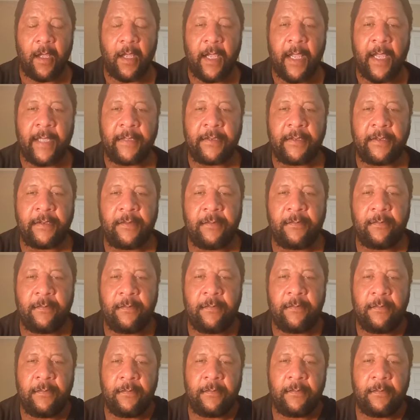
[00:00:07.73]
And
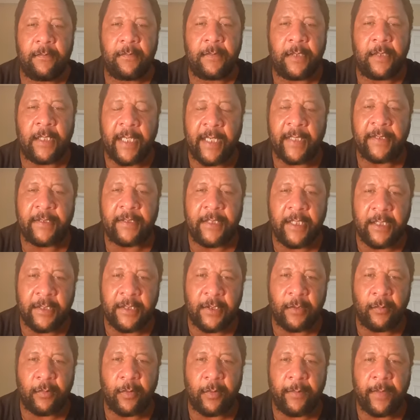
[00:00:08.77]
today's
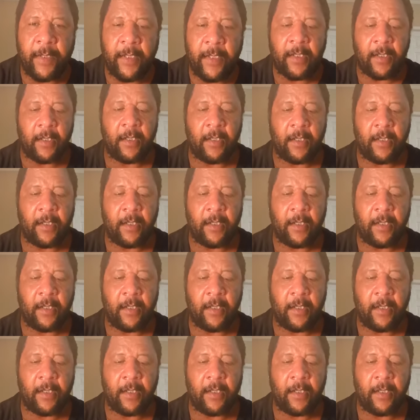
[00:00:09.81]
teaching will be